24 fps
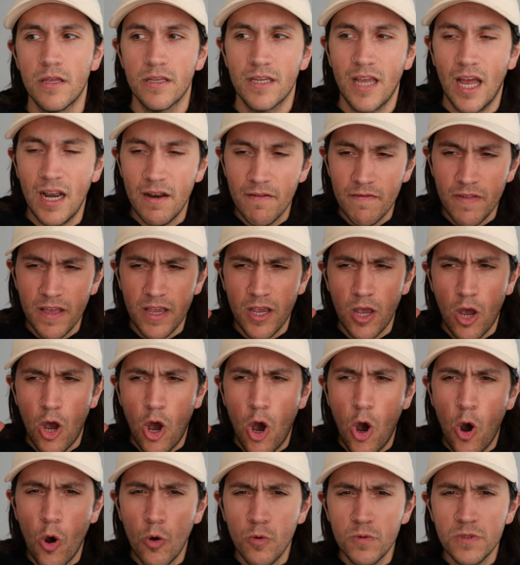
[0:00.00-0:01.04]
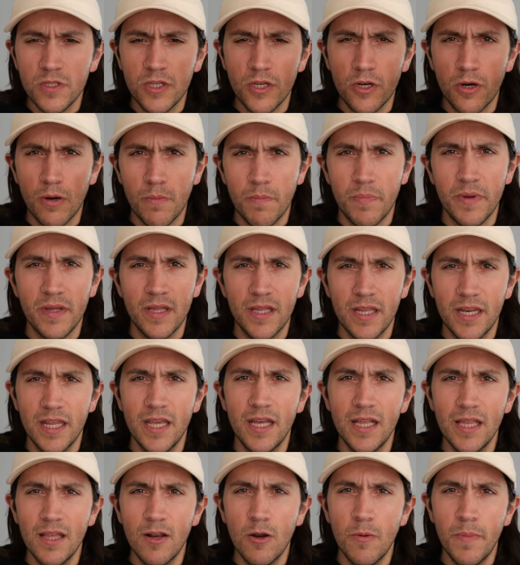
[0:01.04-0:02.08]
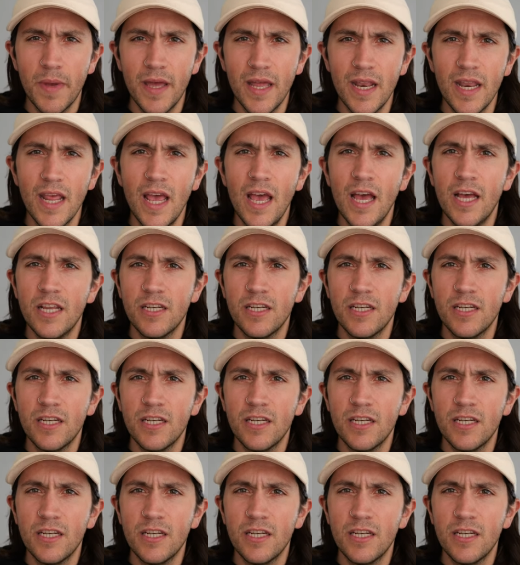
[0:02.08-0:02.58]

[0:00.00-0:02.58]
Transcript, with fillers: kind of like hones your ability a little bit